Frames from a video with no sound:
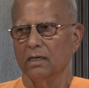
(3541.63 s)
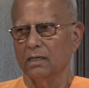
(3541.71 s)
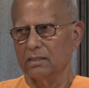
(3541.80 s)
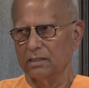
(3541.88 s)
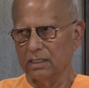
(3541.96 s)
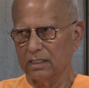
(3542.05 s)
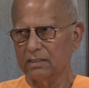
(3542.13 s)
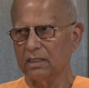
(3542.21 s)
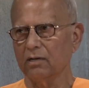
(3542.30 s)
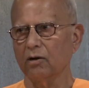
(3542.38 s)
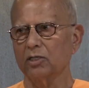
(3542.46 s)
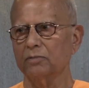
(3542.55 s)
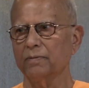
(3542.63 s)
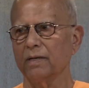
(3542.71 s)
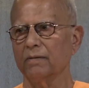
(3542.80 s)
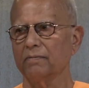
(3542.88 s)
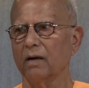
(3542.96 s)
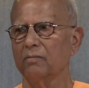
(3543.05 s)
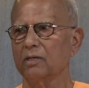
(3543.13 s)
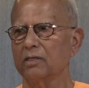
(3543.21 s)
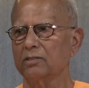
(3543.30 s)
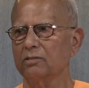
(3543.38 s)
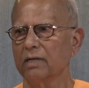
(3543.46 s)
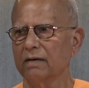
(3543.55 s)
Read the Gospel of
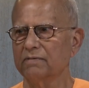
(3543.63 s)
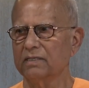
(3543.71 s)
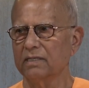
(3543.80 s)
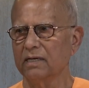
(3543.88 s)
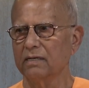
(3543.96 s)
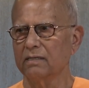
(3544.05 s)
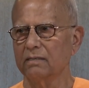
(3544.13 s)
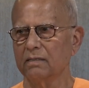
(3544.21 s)
Ramakrishna every day.